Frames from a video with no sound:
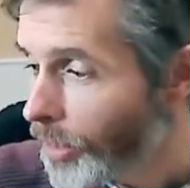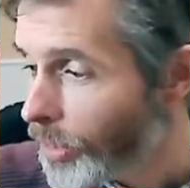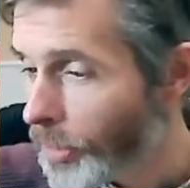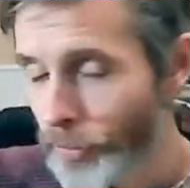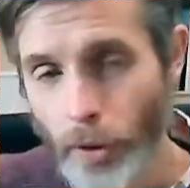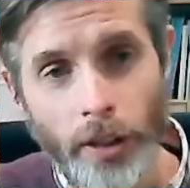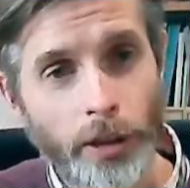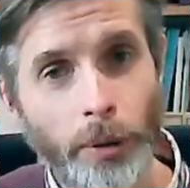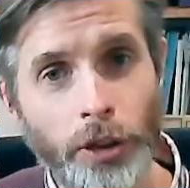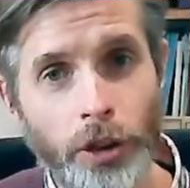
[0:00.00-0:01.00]
If you've got any
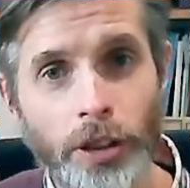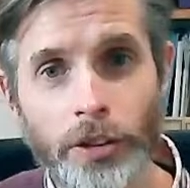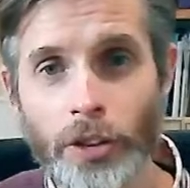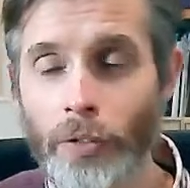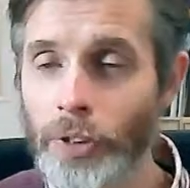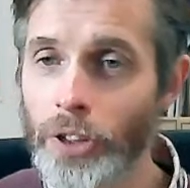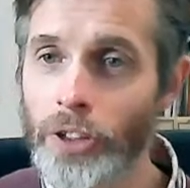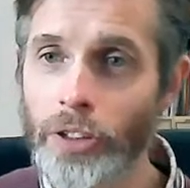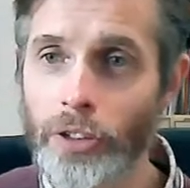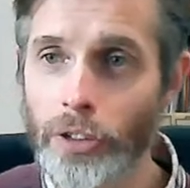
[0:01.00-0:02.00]
questions, obviously
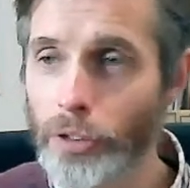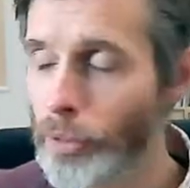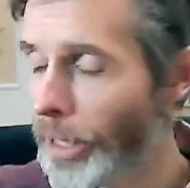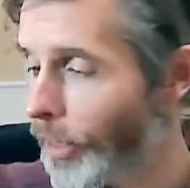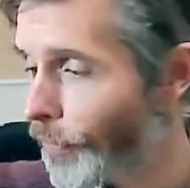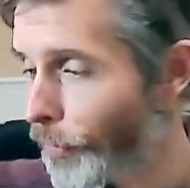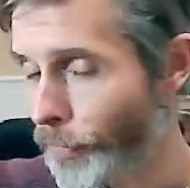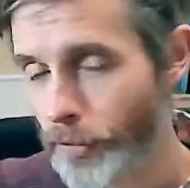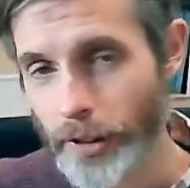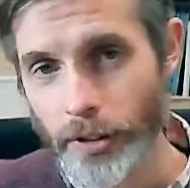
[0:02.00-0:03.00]
you do feel
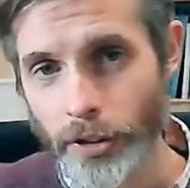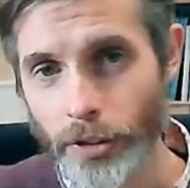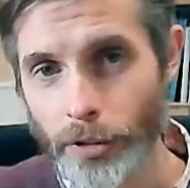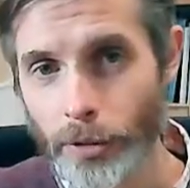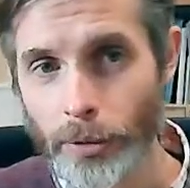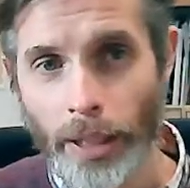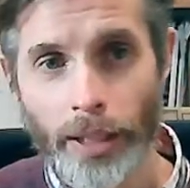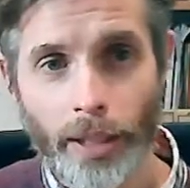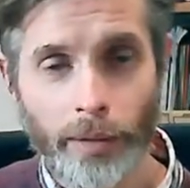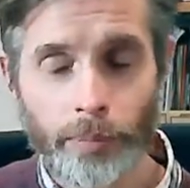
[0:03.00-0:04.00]
free to
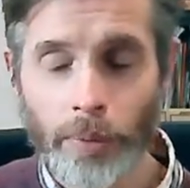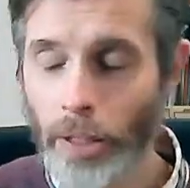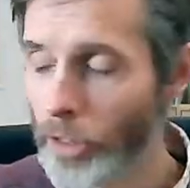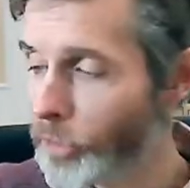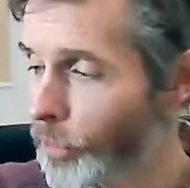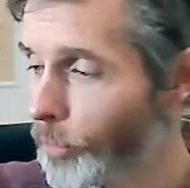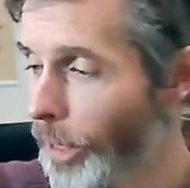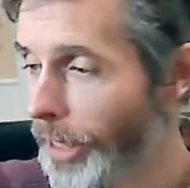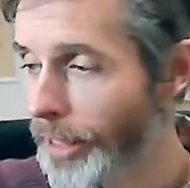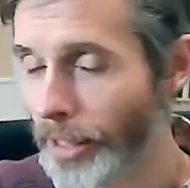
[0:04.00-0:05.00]
ask
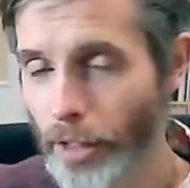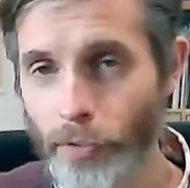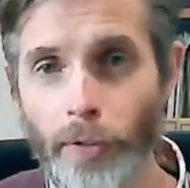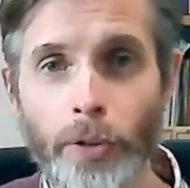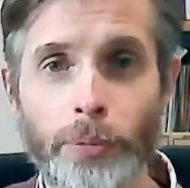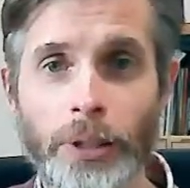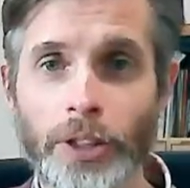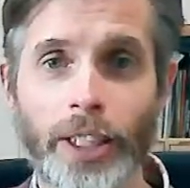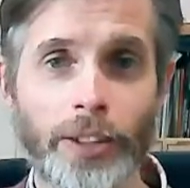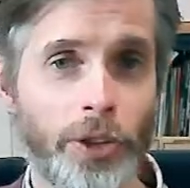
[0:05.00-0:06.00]
away. I forgot to
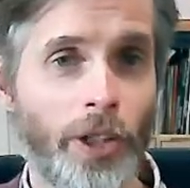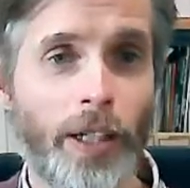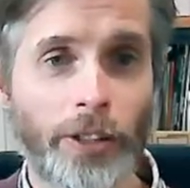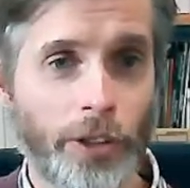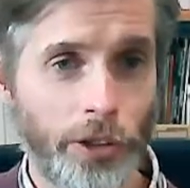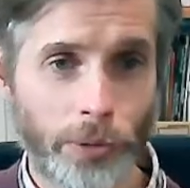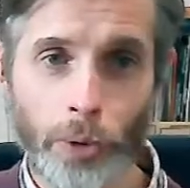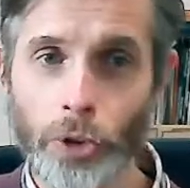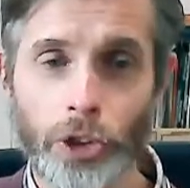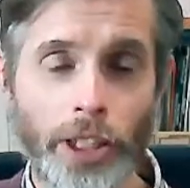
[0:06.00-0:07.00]
mention that at the start actually, so we've
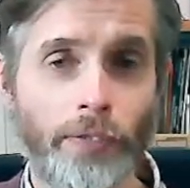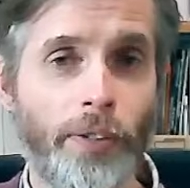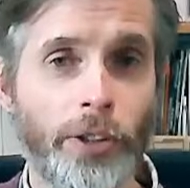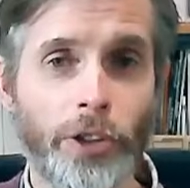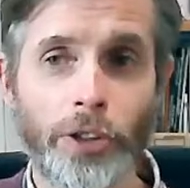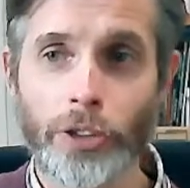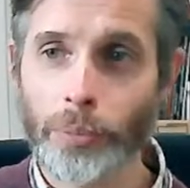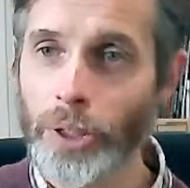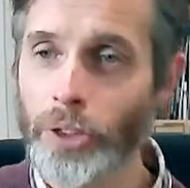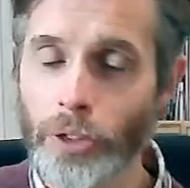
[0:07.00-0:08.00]
got the chat function, so
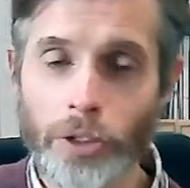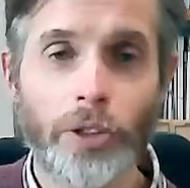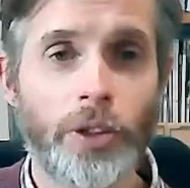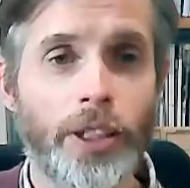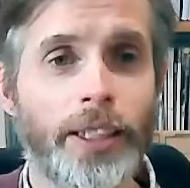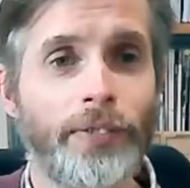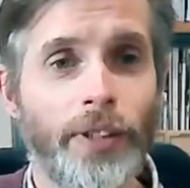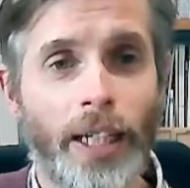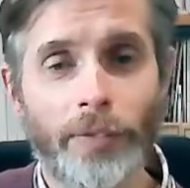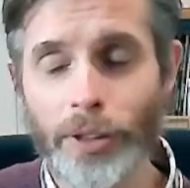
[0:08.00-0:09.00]
please do use it if
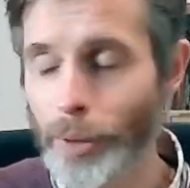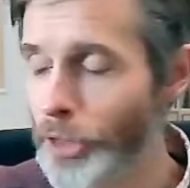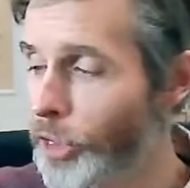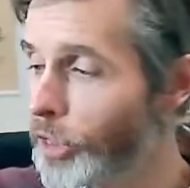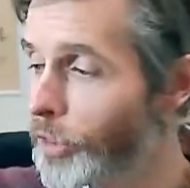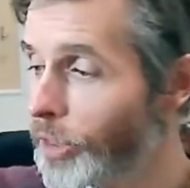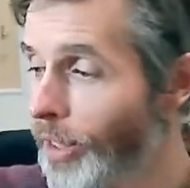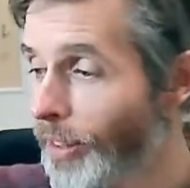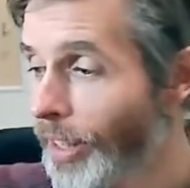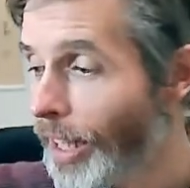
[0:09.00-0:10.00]
you have any questions.
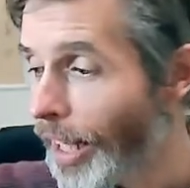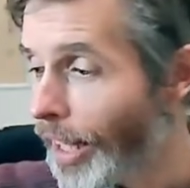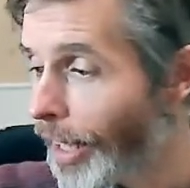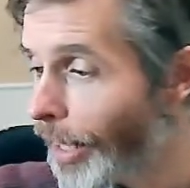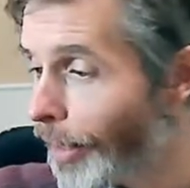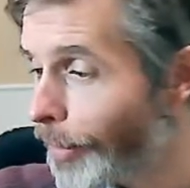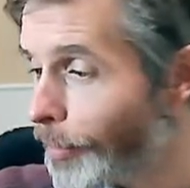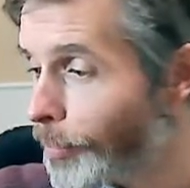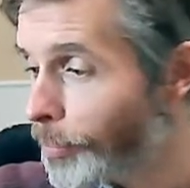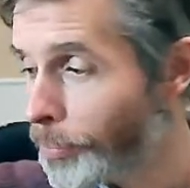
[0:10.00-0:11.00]

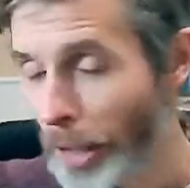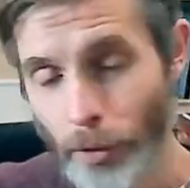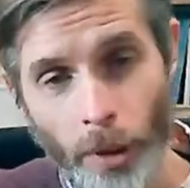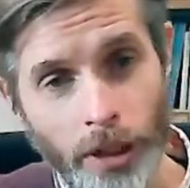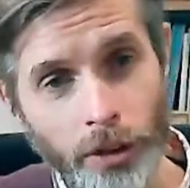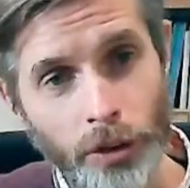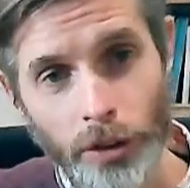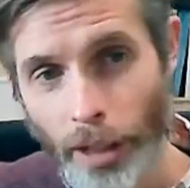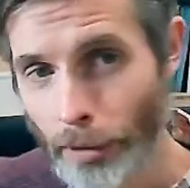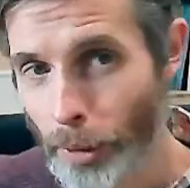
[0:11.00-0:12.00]
But otherwise,
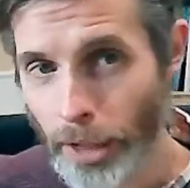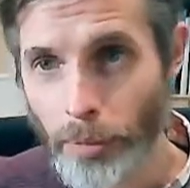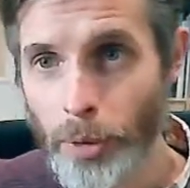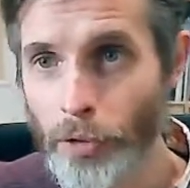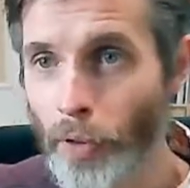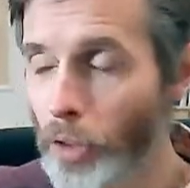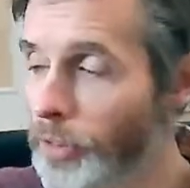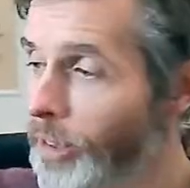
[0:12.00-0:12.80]
we're going to move on.